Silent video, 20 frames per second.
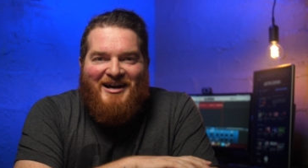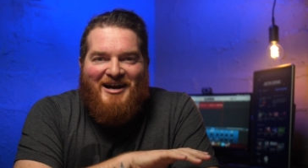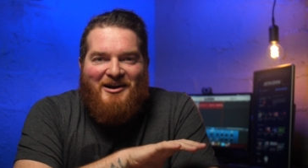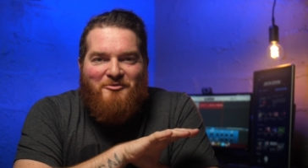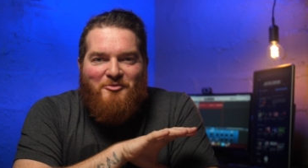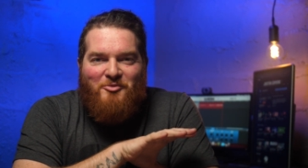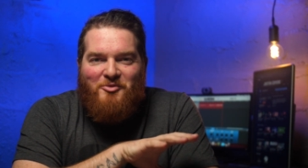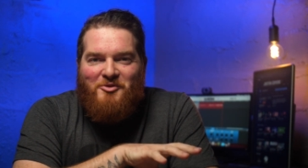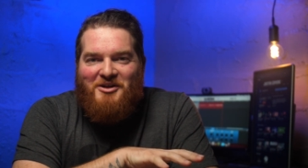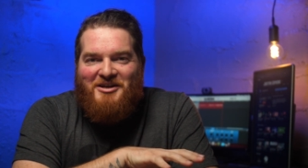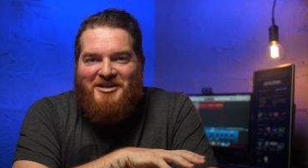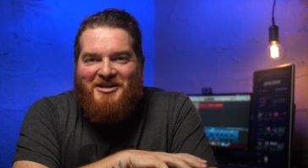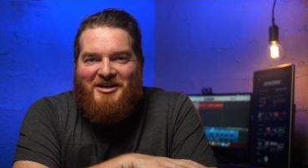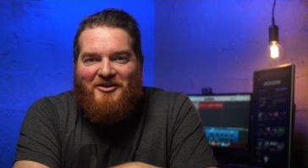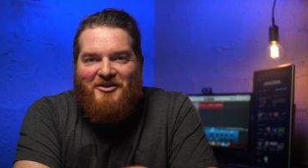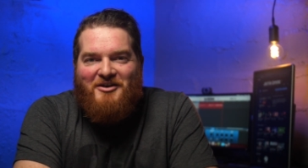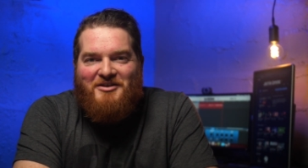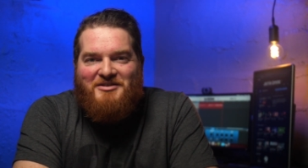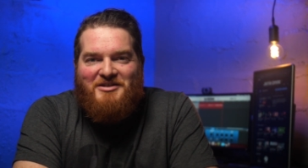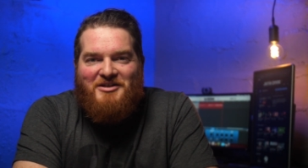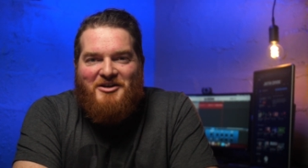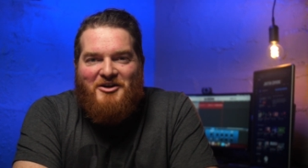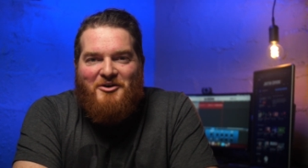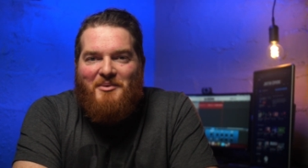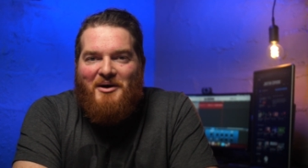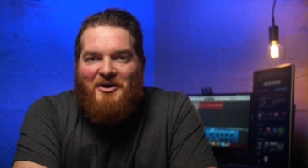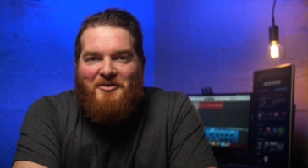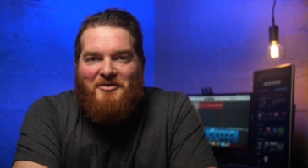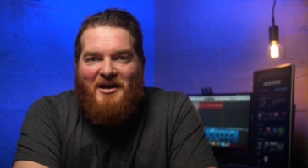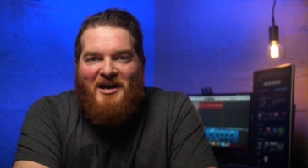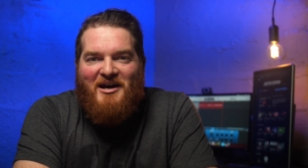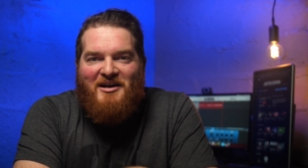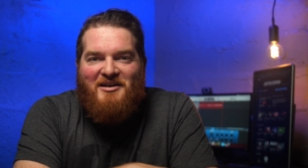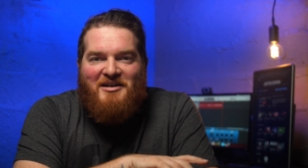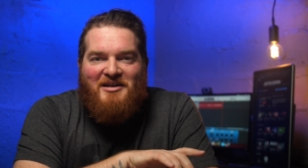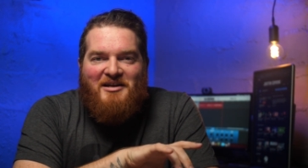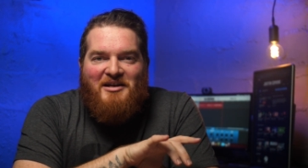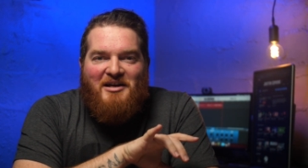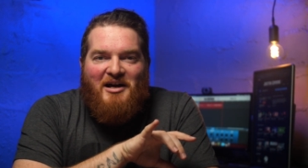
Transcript: I'm really curious to know about that.